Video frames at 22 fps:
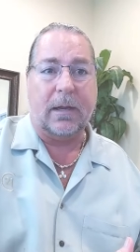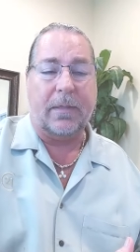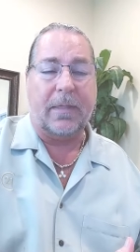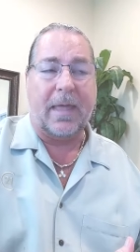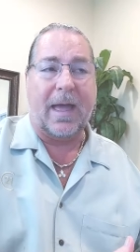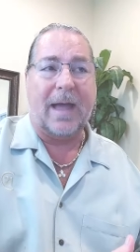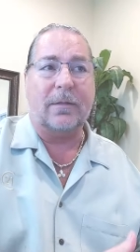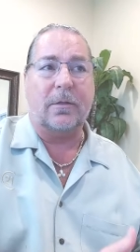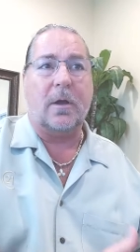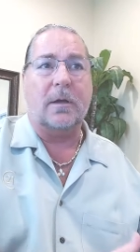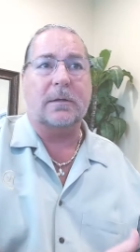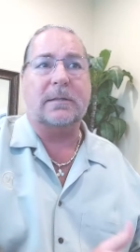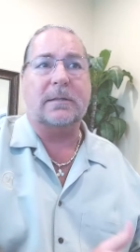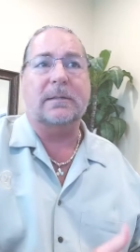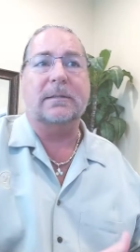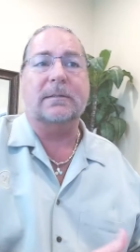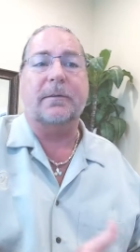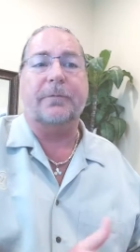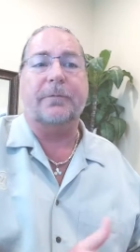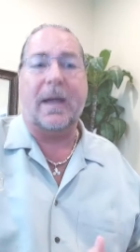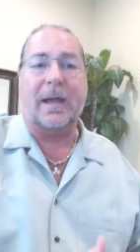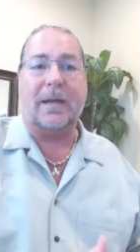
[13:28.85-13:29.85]
And that lost
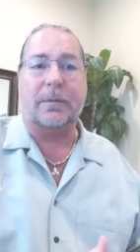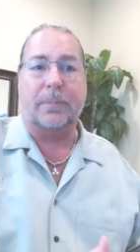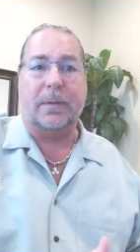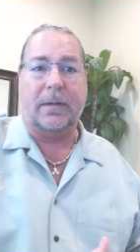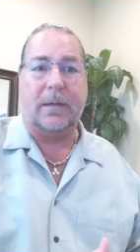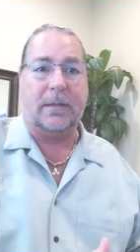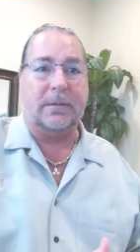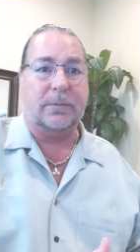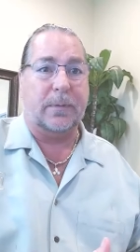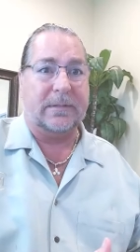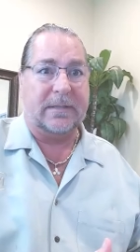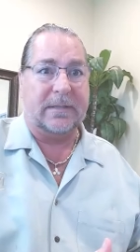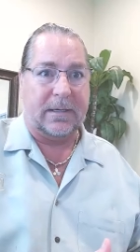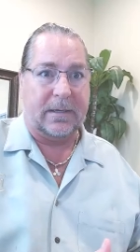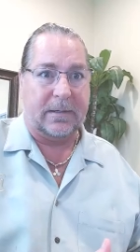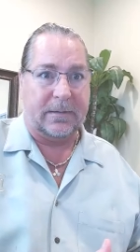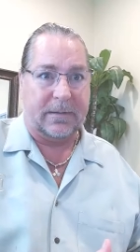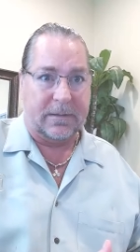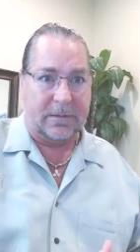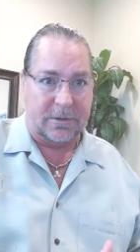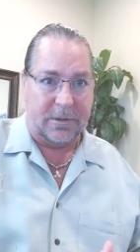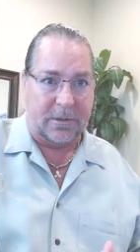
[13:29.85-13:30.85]
its effect because we said
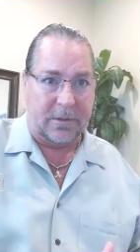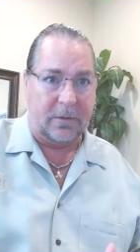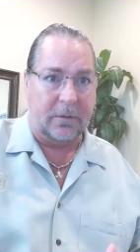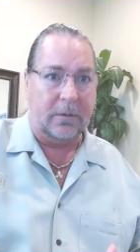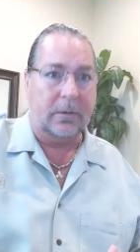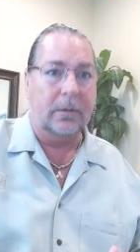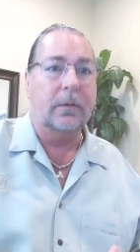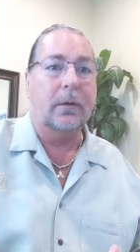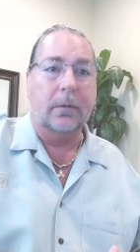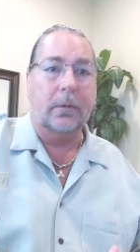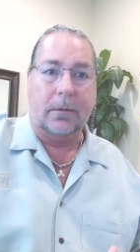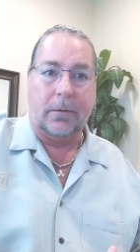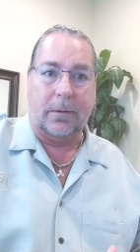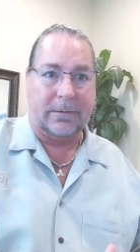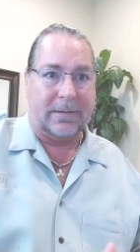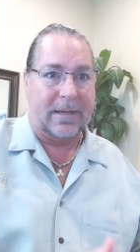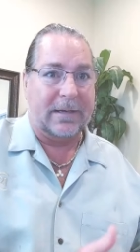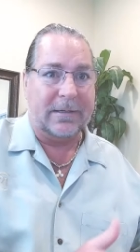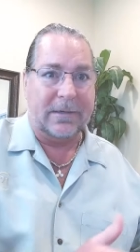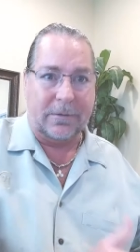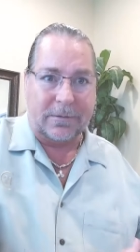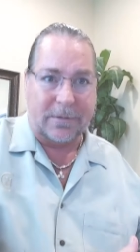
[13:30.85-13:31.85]
it this year, or
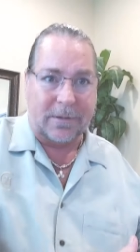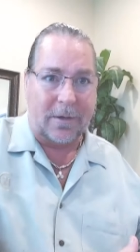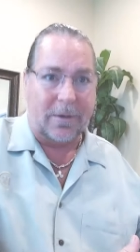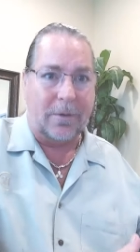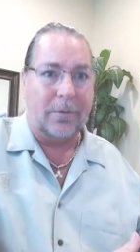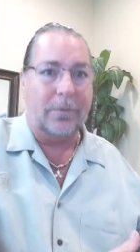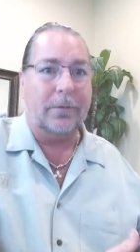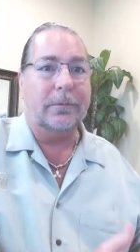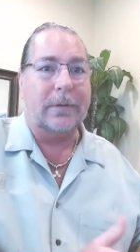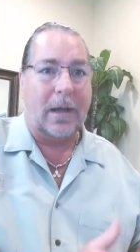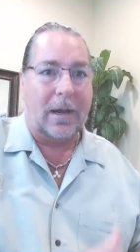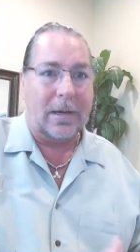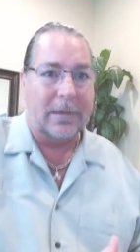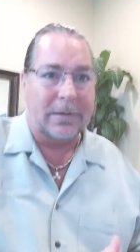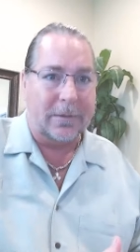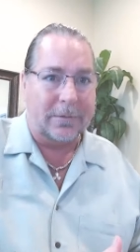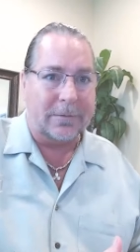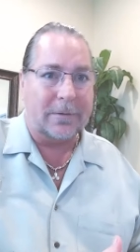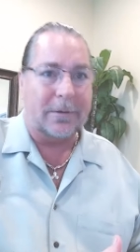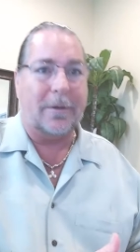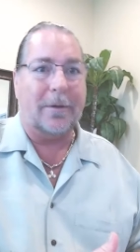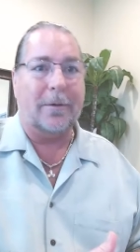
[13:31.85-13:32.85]
ten years ago, nine
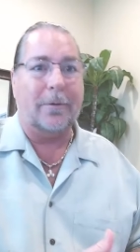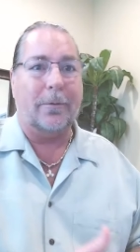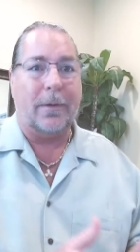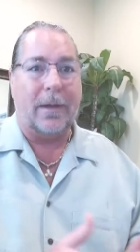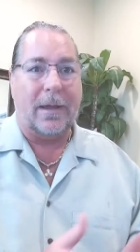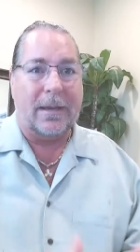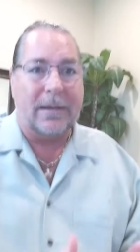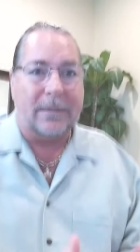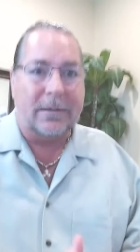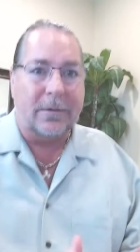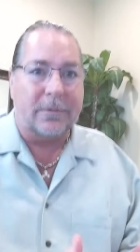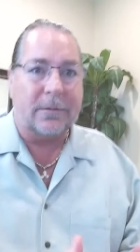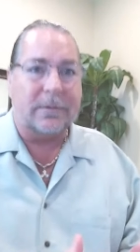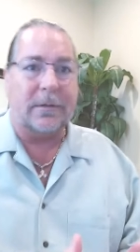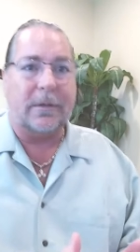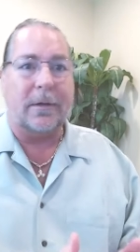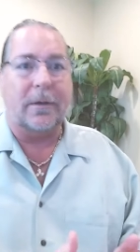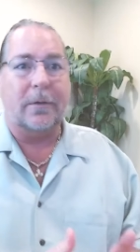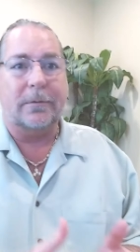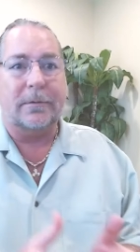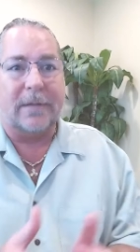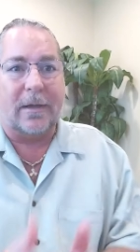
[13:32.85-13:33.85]
years ago, eight years
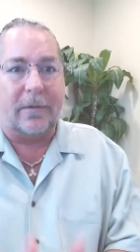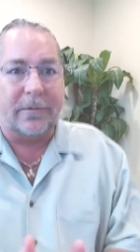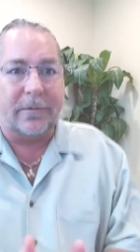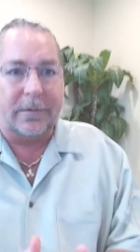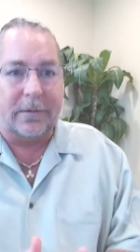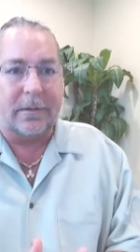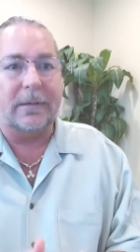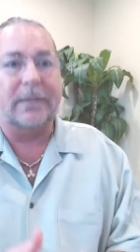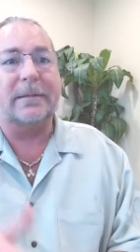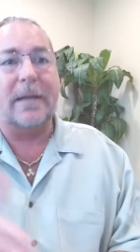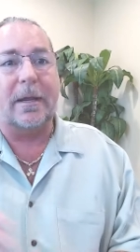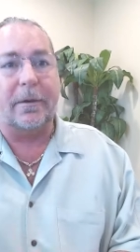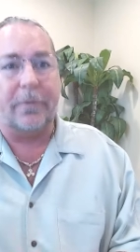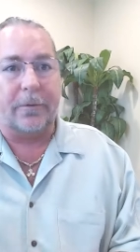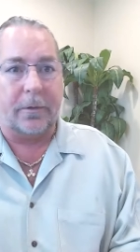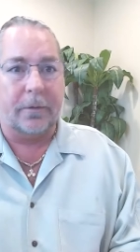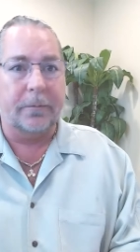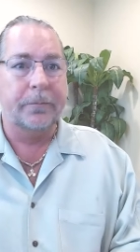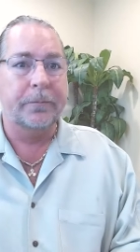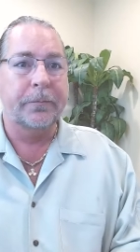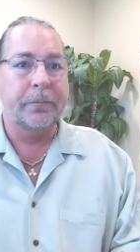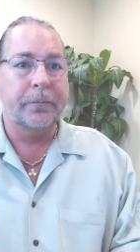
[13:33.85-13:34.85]
ago, seven, et
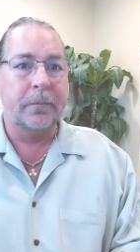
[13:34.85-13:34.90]
cetera.